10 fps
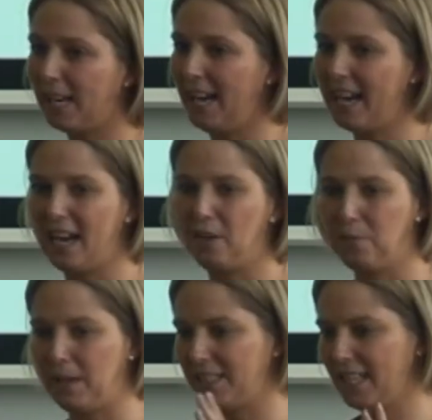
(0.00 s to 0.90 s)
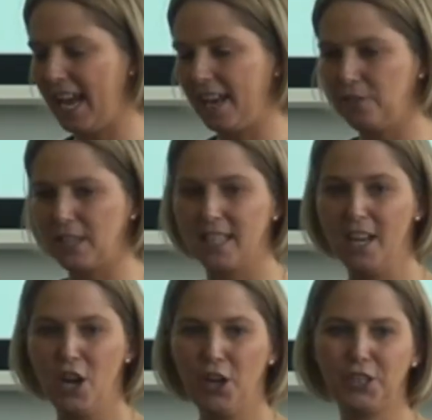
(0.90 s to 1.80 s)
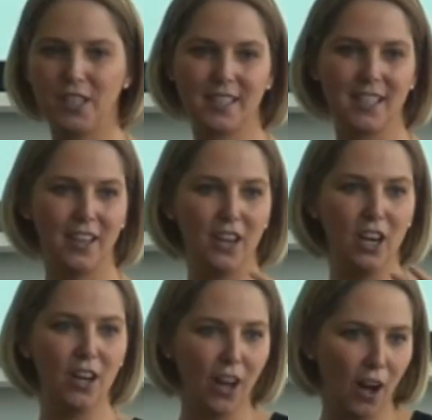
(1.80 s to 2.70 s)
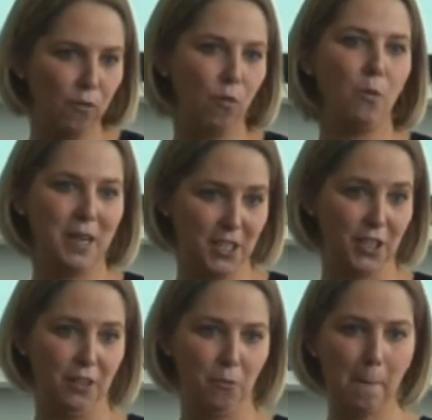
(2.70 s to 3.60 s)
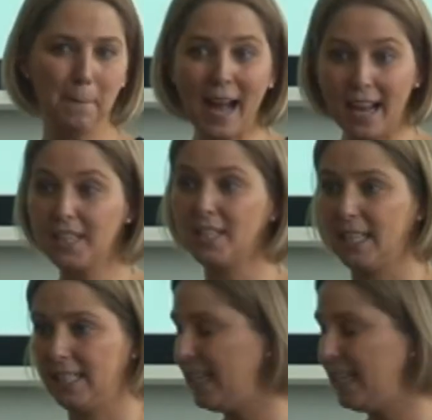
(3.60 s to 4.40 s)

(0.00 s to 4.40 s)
that I have. 10 of us who just love what we do. We're passionate